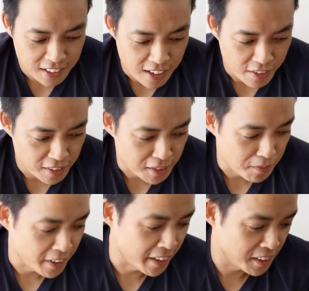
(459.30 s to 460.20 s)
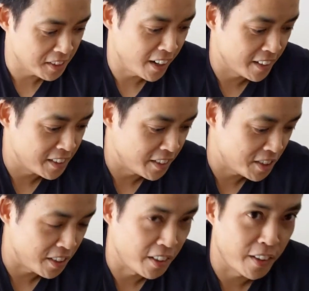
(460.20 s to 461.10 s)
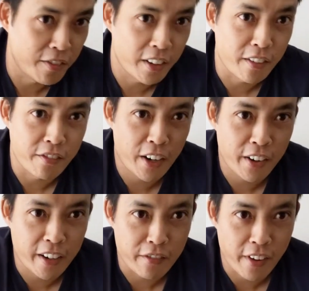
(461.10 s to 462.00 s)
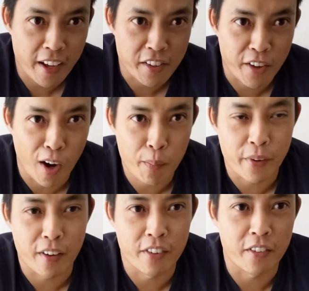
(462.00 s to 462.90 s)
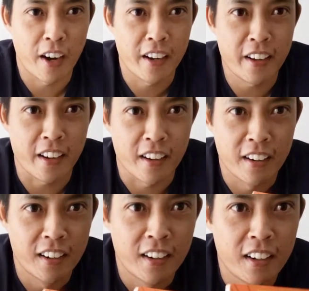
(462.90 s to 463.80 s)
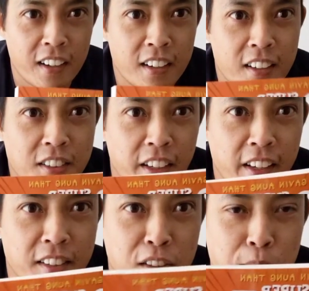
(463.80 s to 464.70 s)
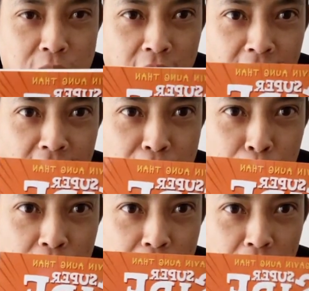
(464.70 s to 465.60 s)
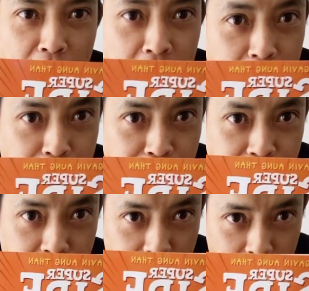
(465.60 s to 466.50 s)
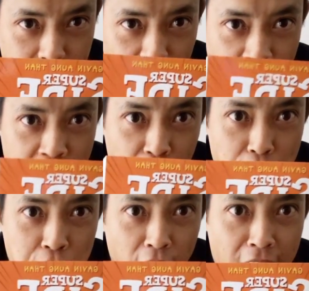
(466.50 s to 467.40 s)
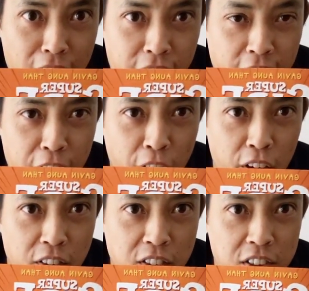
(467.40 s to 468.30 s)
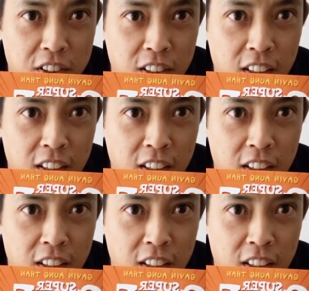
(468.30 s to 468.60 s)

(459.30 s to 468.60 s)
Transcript: got something exciting to show you. I've got a very advanced copy of it right here. So here's Super Sidekicks Book 3. It's called Trial of Heroes.